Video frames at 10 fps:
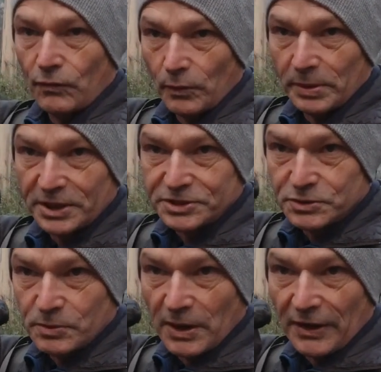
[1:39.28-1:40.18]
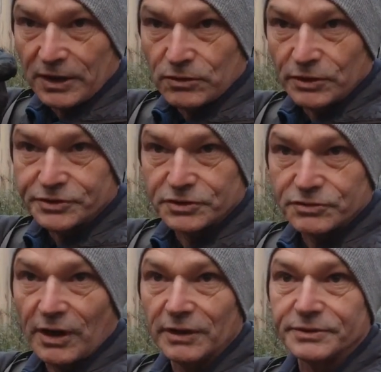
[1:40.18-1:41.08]
4 places where they cross the
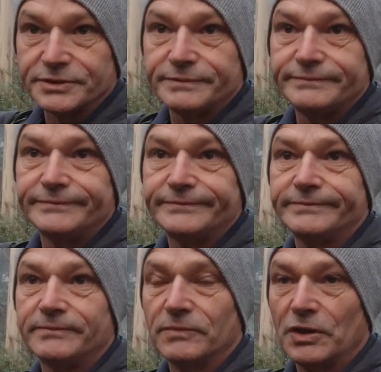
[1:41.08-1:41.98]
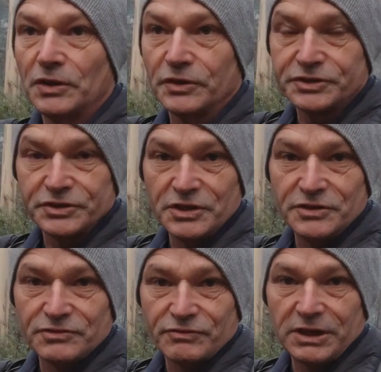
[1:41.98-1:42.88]
trails, and I see
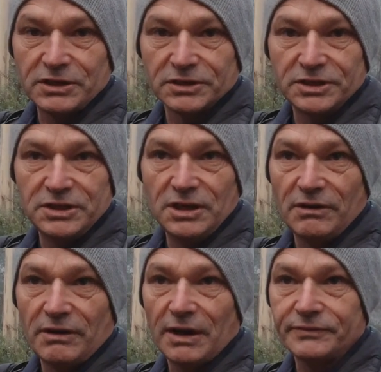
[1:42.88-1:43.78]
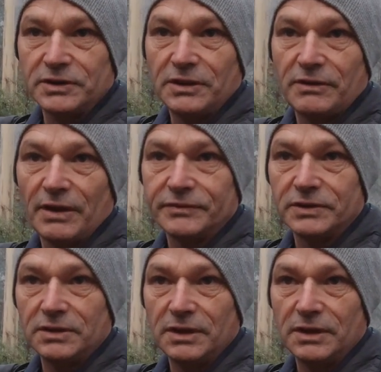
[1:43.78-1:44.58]
this regularly year after year after